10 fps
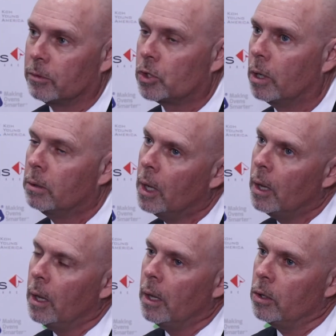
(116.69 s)
So
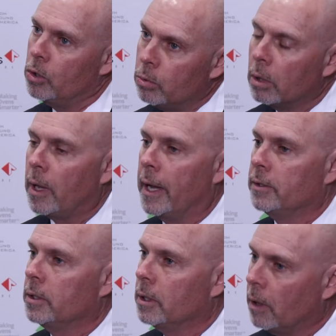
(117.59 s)

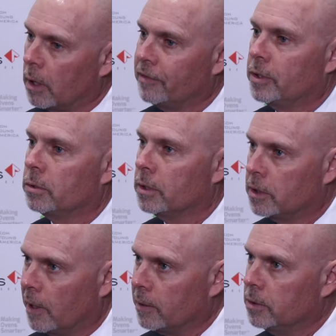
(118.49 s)
utilizing the artificial
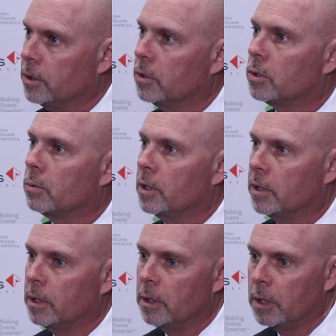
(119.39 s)
intelligence
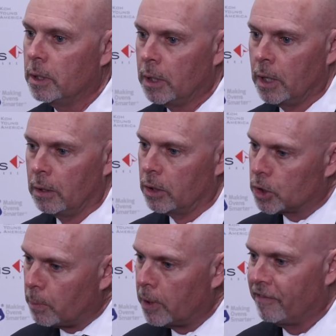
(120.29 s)
within the
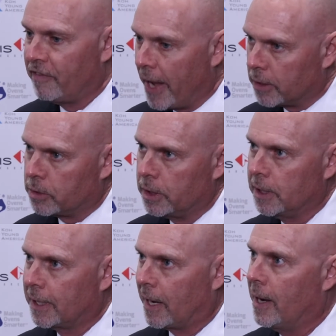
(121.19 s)
smart
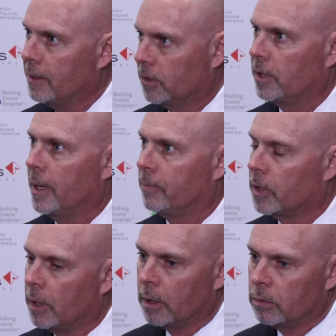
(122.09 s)
factory
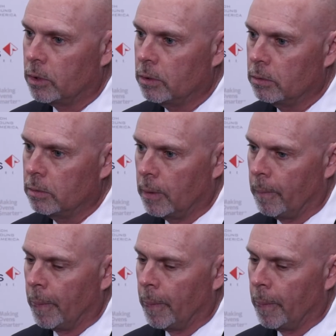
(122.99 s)
concept to